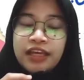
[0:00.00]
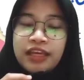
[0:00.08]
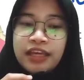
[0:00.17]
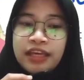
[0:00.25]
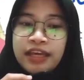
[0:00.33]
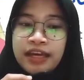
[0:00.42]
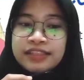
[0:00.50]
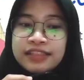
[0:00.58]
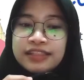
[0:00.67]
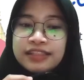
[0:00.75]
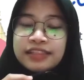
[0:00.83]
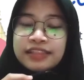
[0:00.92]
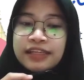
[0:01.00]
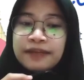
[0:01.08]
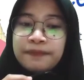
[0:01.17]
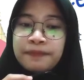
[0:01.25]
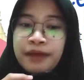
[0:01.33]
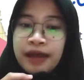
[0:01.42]
He has a sleek
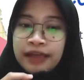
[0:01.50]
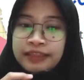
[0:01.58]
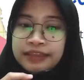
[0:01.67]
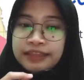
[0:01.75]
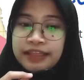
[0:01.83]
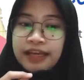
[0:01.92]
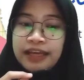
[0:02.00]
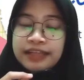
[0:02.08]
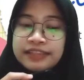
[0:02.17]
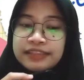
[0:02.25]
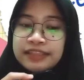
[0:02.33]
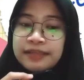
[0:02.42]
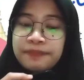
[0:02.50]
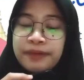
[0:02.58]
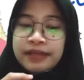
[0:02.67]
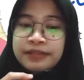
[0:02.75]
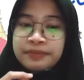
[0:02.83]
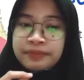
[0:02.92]
bed and a sleek
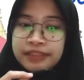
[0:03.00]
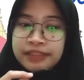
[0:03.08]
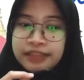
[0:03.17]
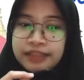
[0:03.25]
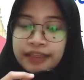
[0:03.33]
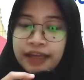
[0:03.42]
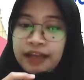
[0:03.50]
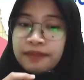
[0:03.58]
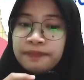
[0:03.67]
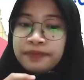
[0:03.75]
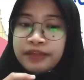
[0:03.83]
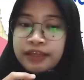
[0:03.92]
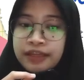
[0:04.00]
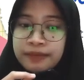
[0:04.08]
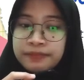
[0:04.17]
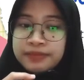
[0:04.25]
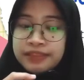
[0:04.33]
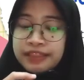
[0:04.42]
pajamas that help
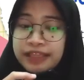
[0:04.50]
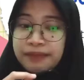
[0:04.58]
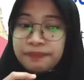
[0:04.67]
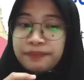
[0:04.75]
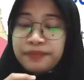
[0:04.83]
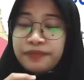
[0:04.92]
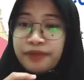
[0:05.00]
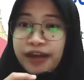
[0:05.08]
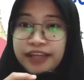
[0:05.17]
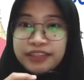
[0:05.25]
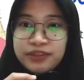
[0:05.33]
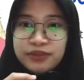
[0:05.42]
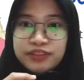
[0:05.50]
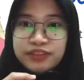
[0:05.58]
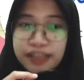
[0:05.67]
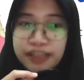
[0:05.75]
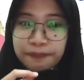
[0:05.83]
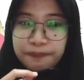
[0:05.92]
him sleep right to
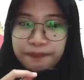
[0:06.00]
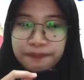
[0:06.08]
sleep.